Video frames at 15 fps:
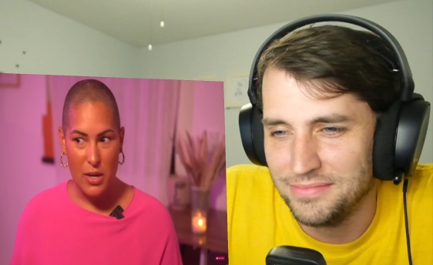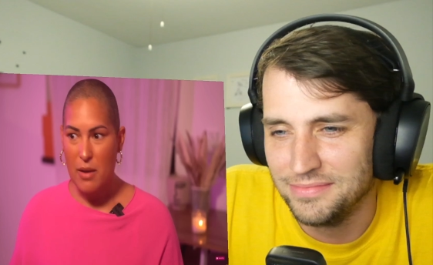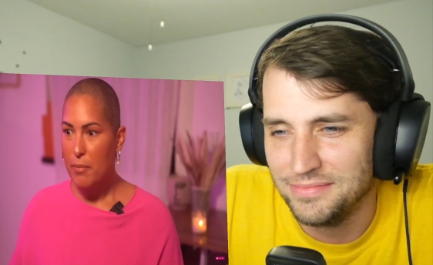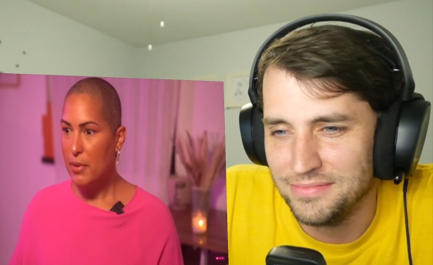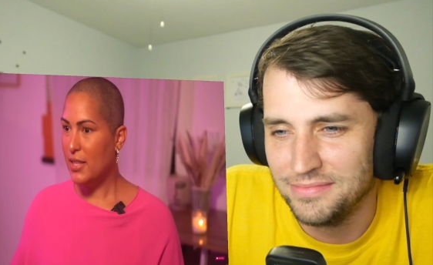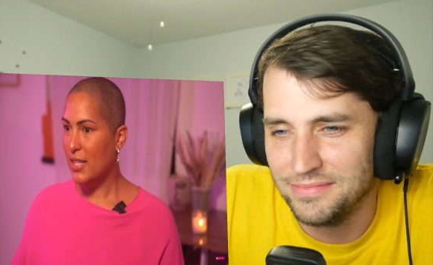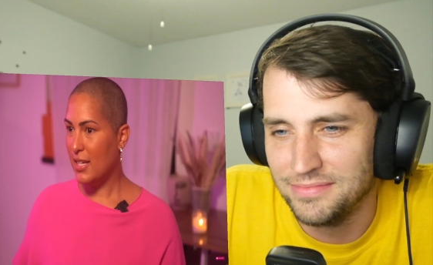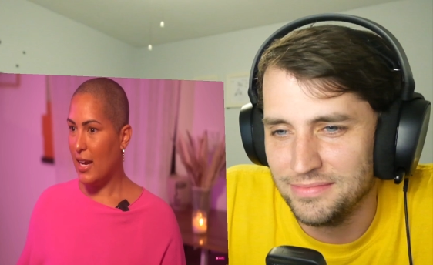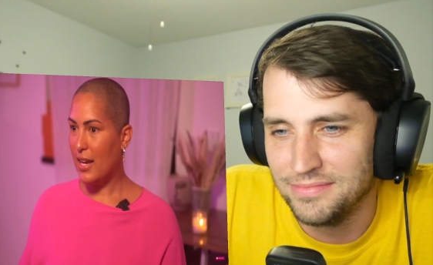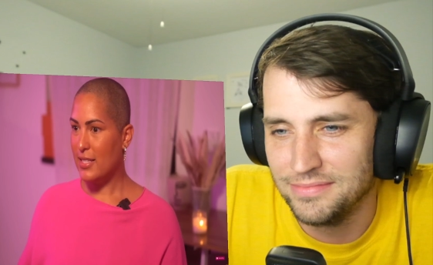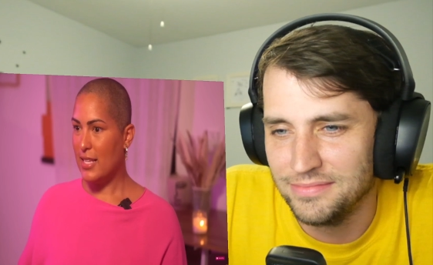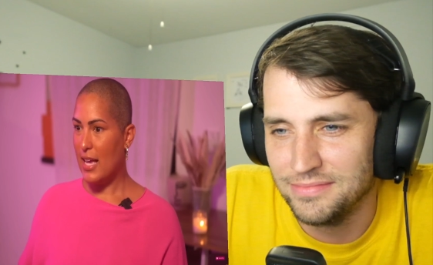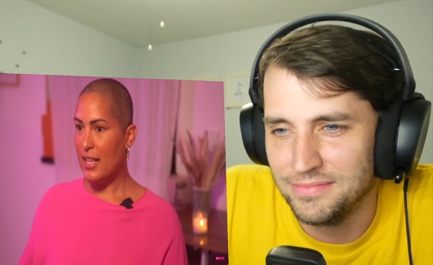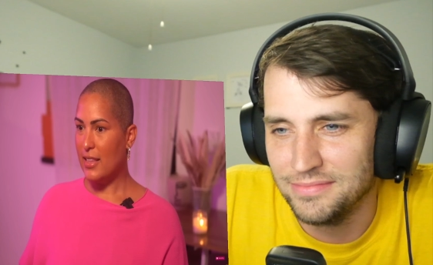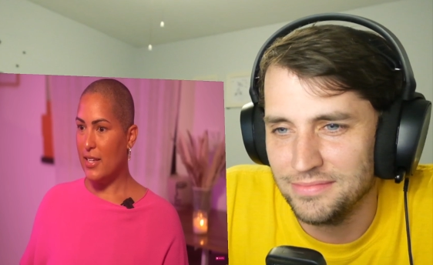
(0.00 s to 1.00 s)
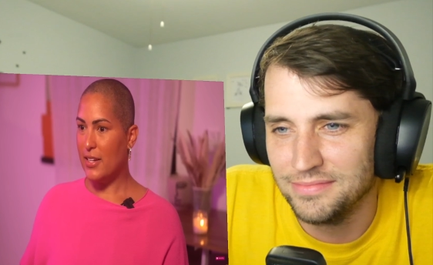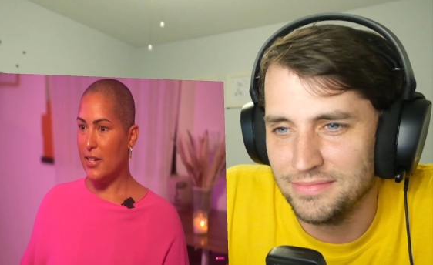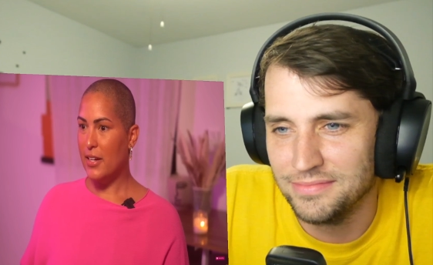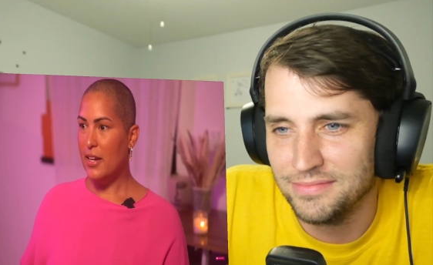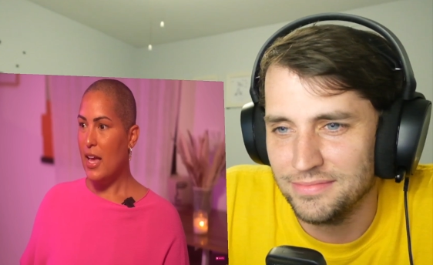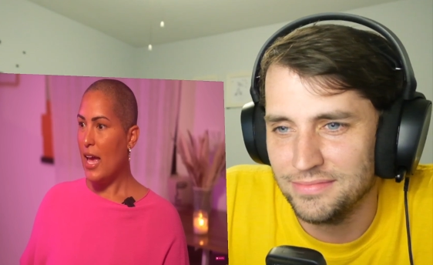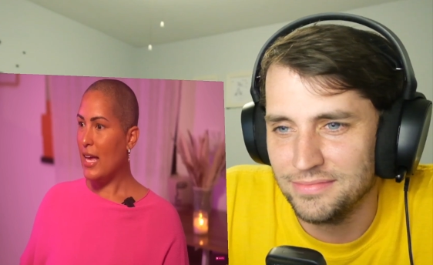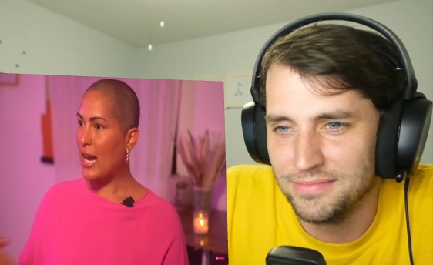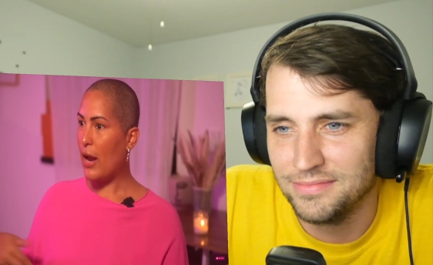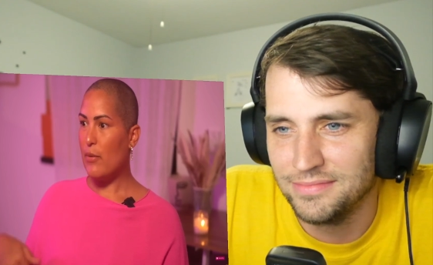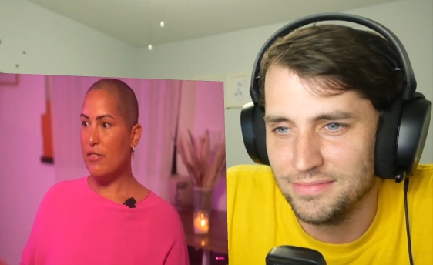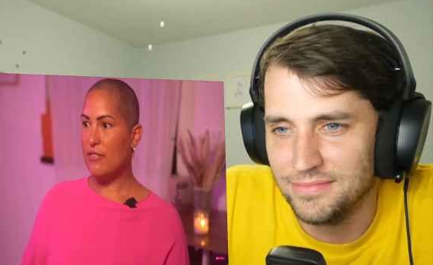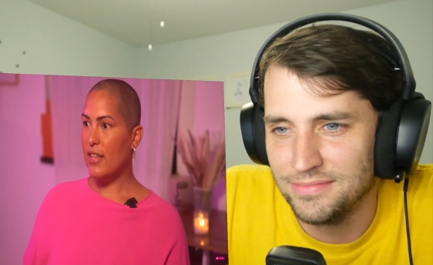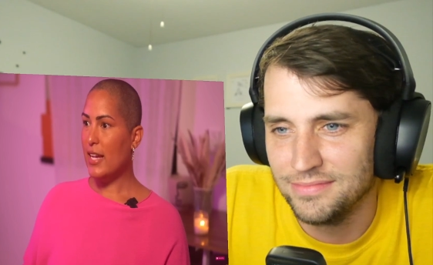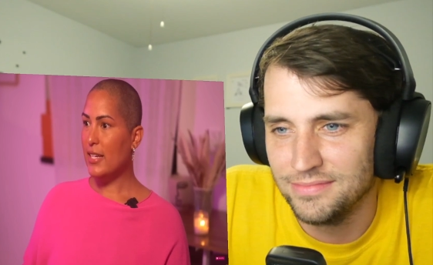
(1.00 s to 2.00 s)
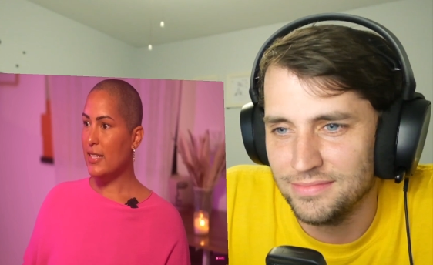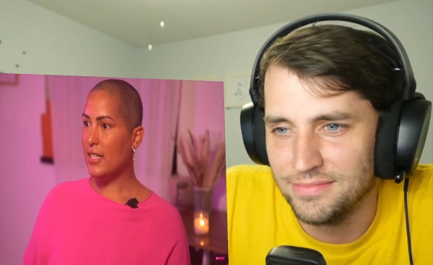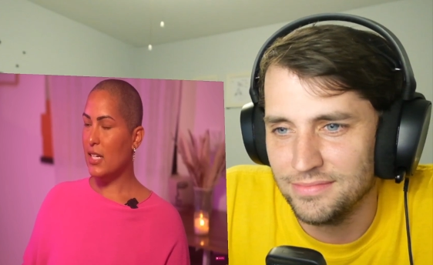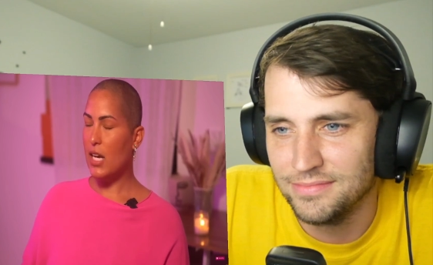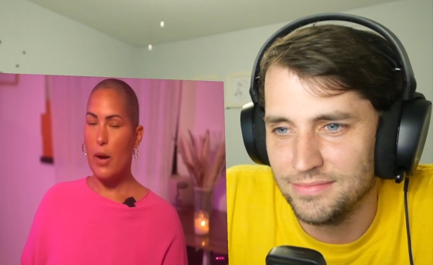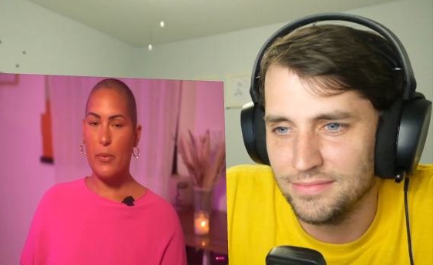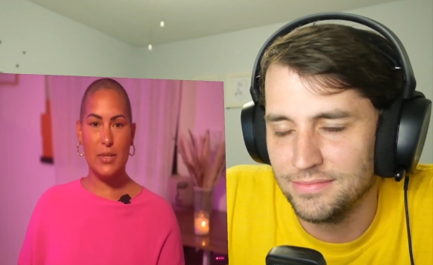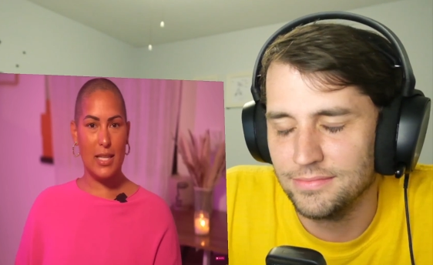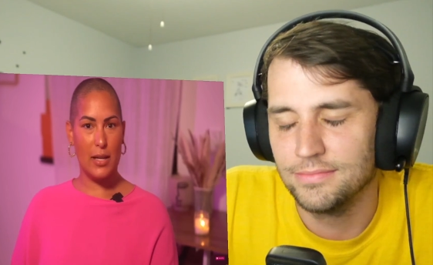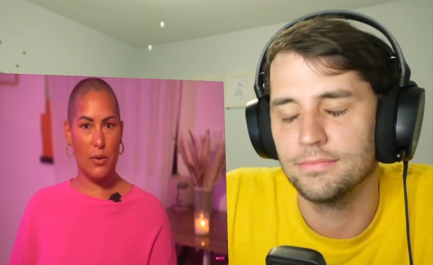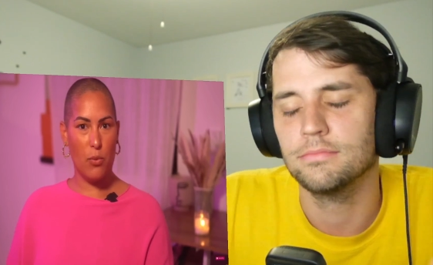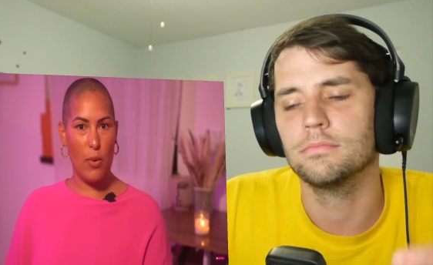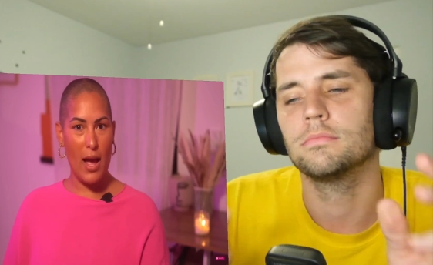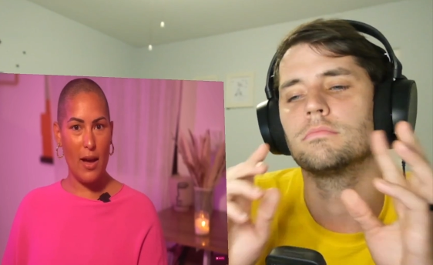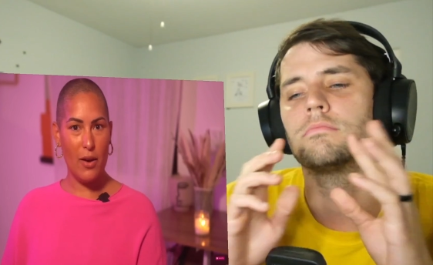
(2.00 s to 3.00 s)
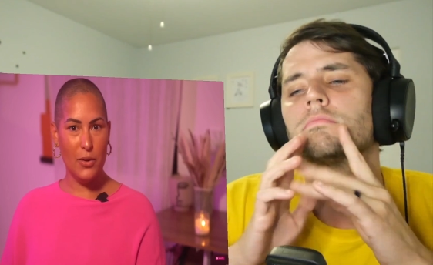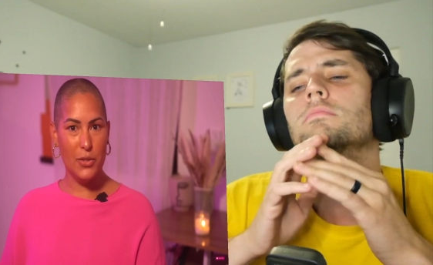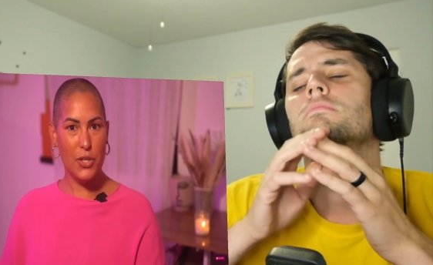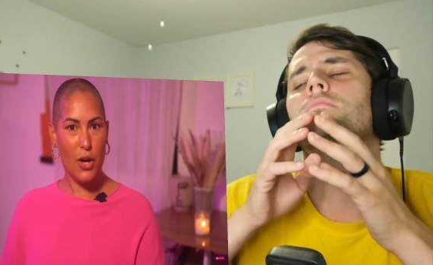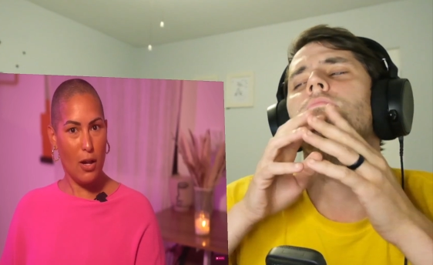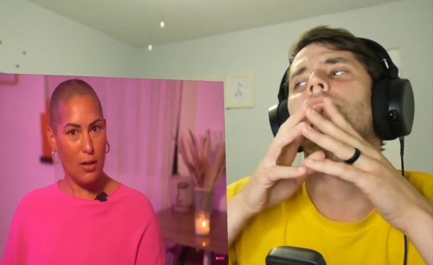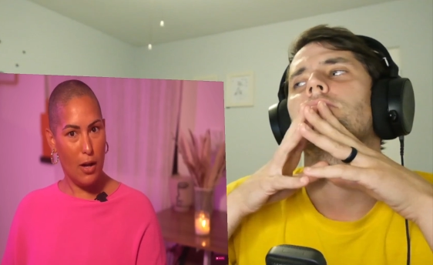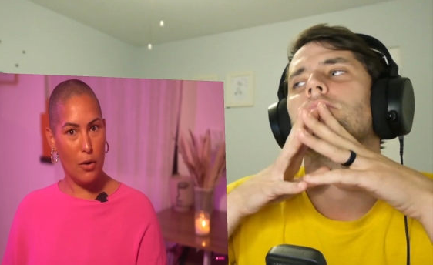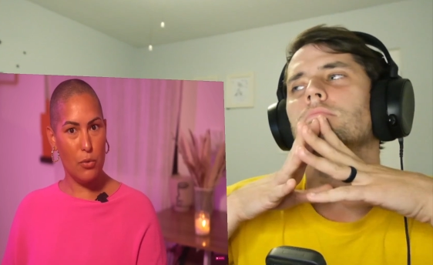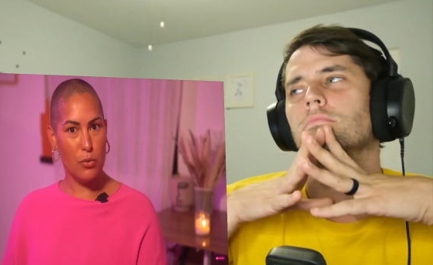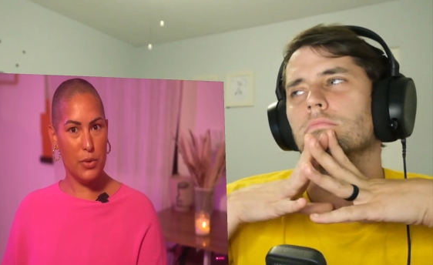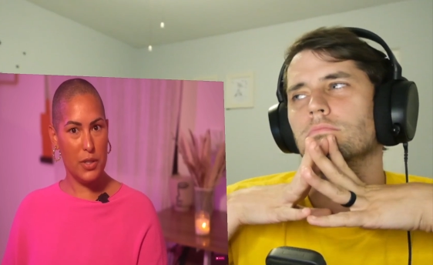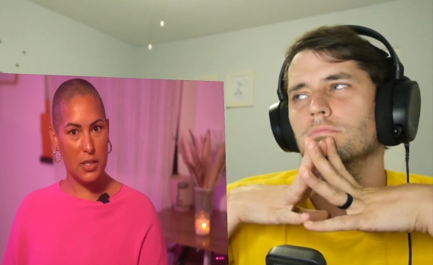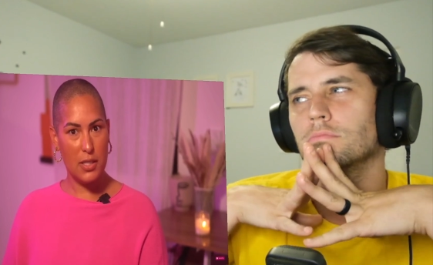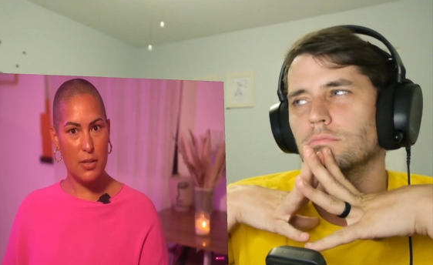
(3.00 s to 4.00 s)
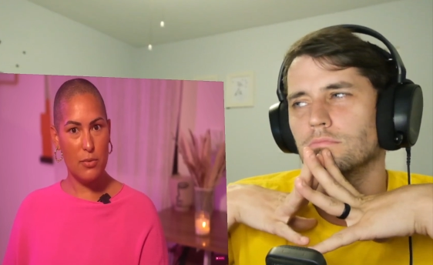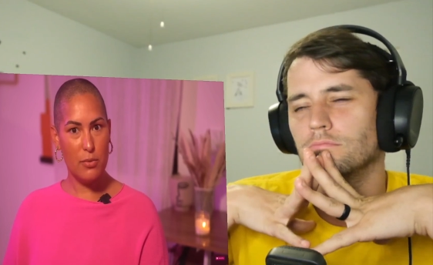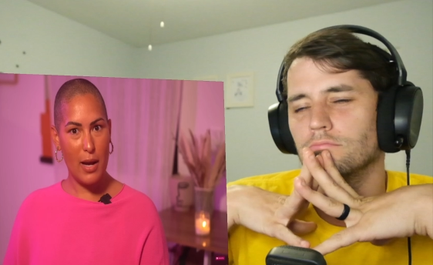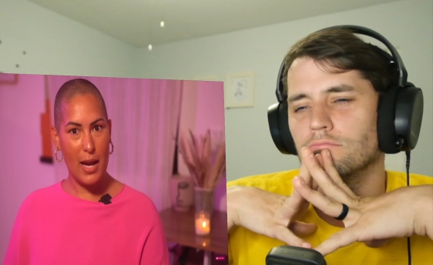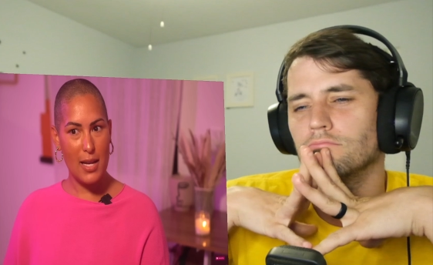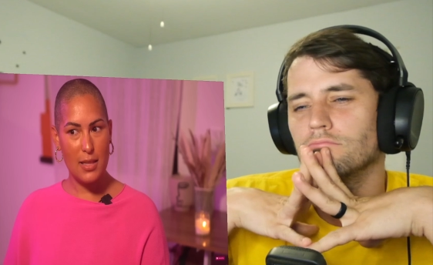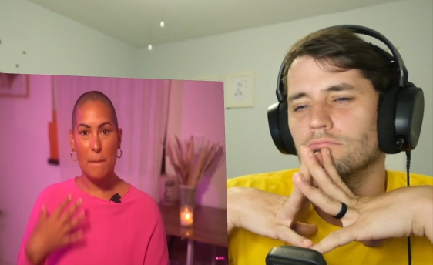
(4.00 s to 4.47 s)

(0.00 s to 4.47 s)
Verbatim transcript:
Speaker 1: But then I sat there and I reflected and I was like, wow, y'all are really right.